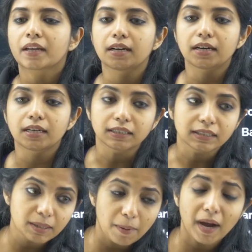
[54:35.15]

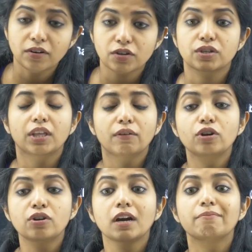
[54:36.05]
the partners, they
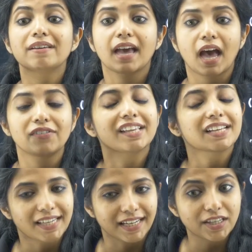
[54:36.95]
would not be having sex.